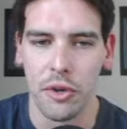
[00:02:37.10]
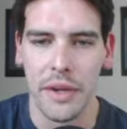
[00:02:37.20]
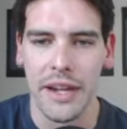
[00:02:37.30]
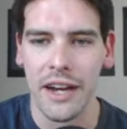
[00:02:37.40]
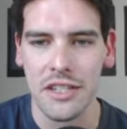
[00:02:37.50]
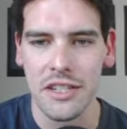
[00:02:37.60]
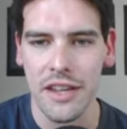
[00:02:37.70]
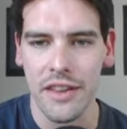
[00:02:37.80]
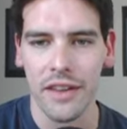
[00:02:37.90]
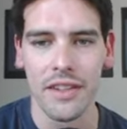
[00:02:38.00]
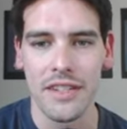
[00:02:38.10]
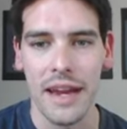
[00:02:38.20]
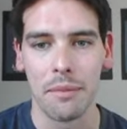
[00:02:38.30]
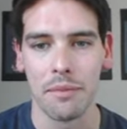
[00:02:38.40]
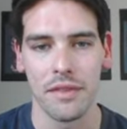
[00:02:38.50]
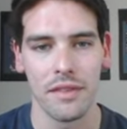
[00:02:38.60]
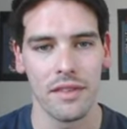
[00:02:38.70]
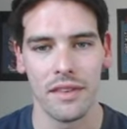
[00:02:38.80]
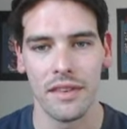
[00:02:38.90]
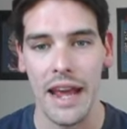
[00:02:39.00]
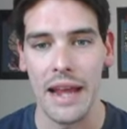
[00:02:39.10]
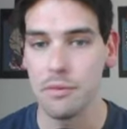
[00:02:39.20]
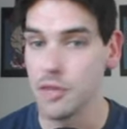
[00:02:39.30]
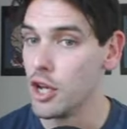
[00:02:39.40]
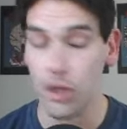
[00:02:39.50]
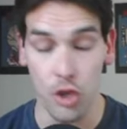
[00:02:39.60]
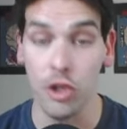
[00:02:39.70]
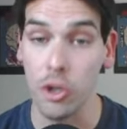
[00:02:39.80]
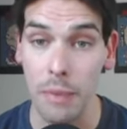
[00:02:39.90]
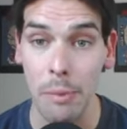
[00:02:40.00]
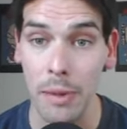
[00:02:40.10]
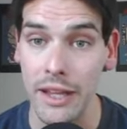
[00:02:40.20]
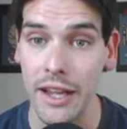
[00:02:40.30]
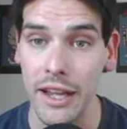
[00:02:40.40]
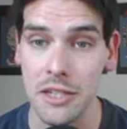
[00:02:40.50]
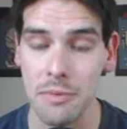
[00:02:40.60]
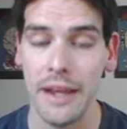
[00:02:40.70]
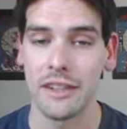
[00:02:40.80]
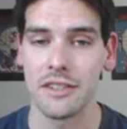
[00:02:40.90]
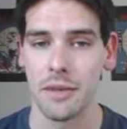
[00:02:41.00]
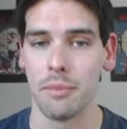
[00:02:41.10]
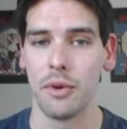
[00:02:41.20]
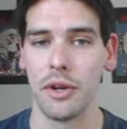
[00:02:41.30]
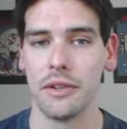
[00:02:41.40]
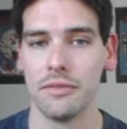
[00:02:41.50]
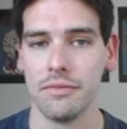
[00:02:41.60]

can't see the other team's names. You could be playing against me at some point.